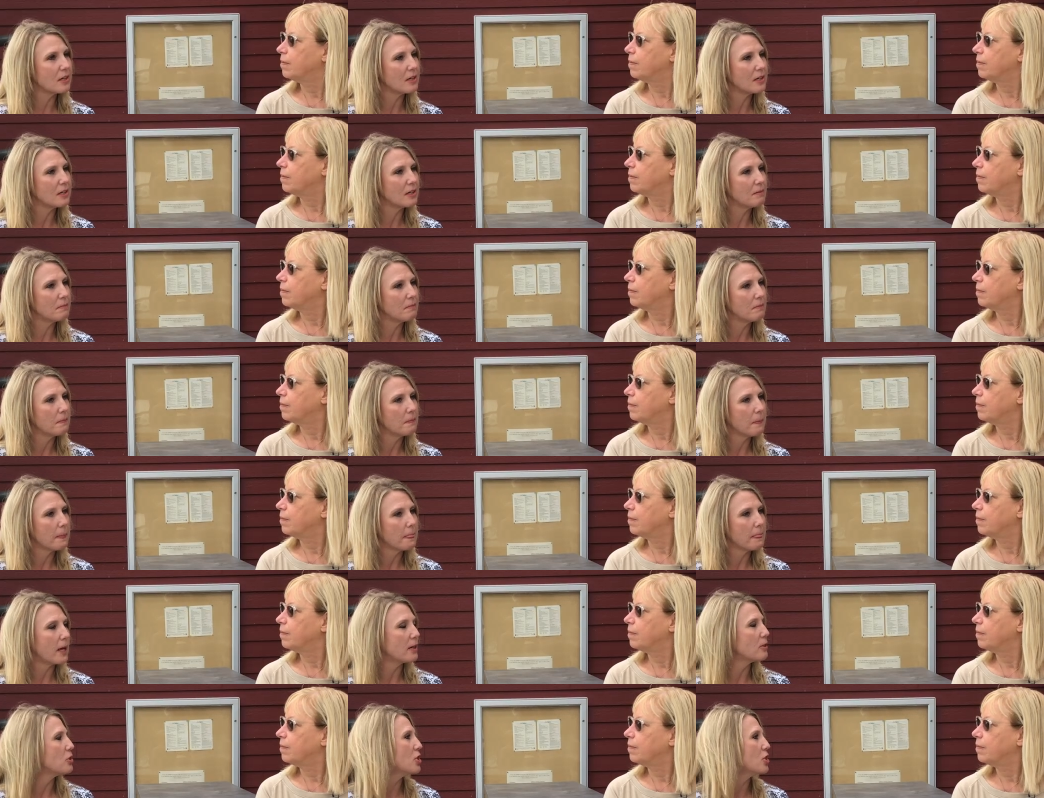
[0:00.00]
Speaker 1: um,
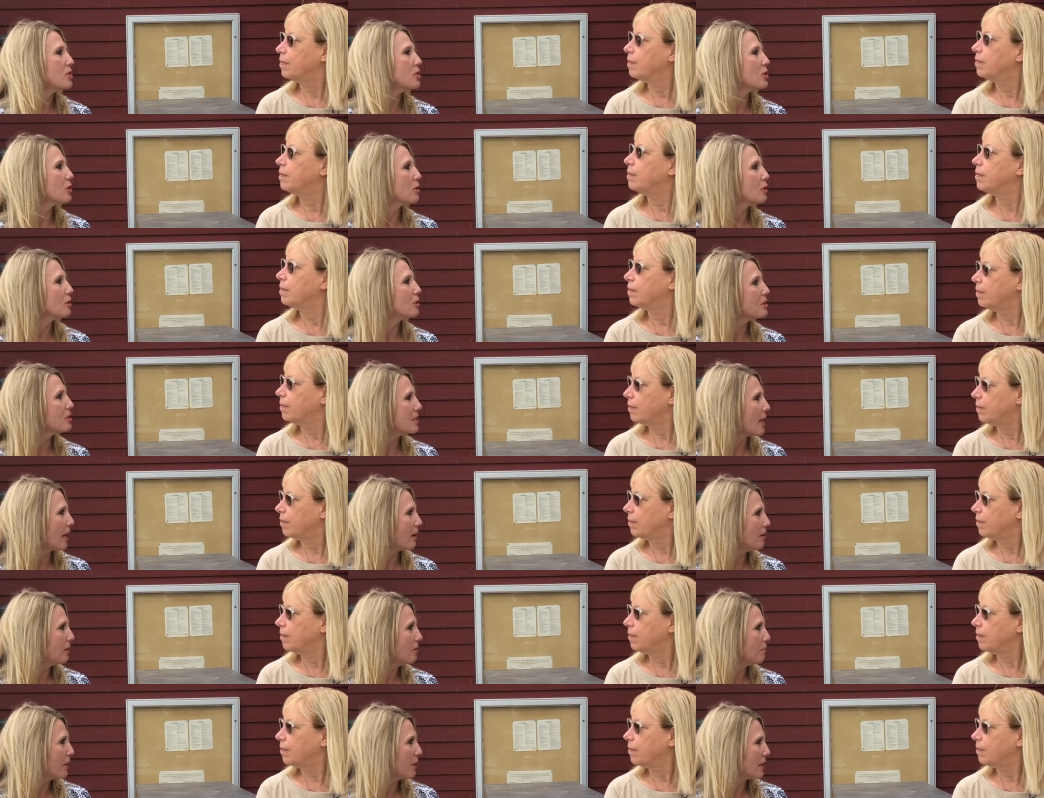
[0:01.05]
cheese curd
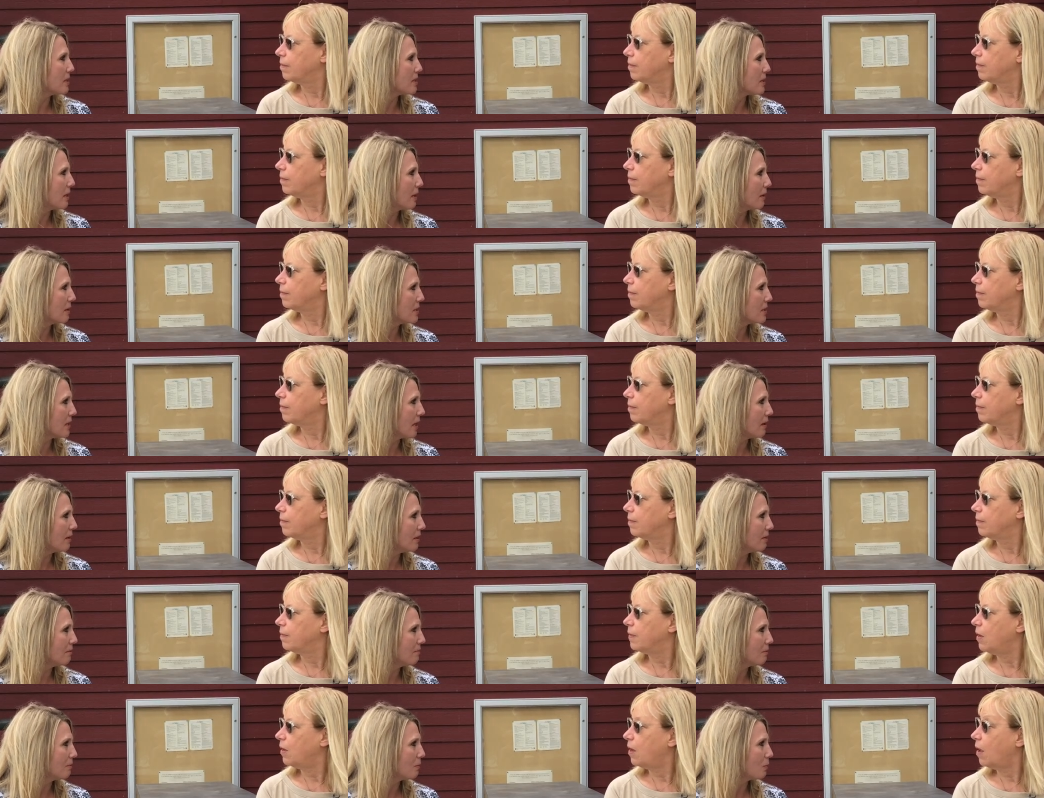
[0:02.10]
salad, panzanella salad,
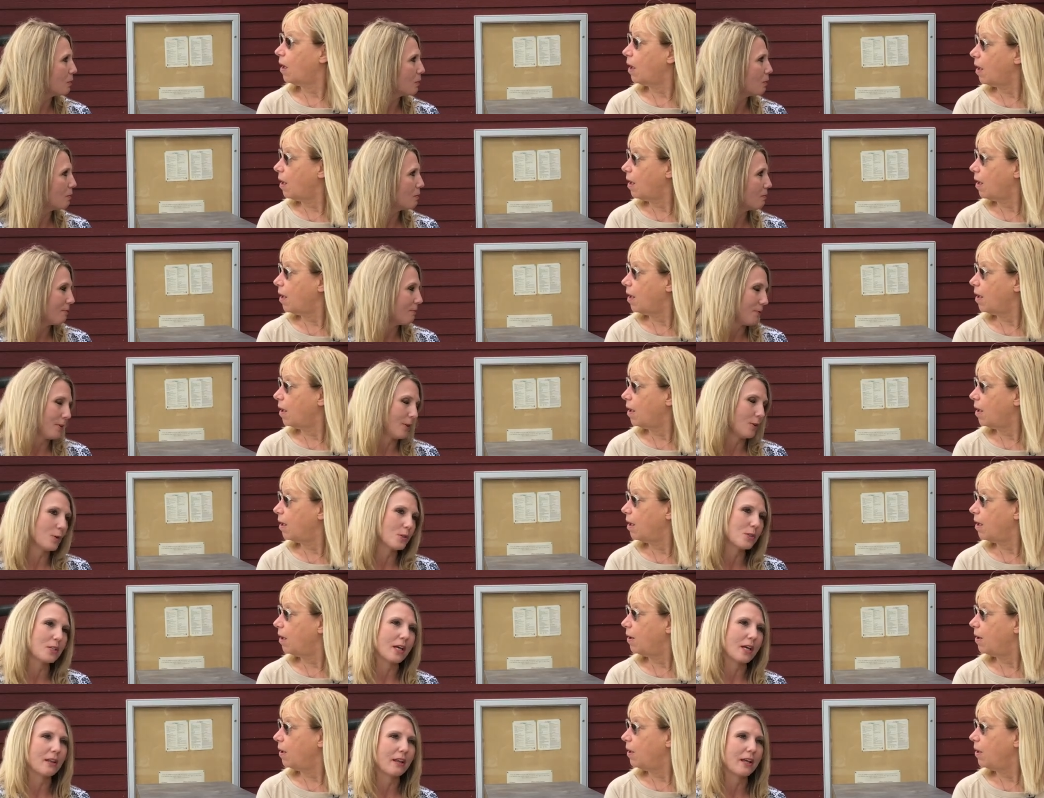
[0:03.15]
for those that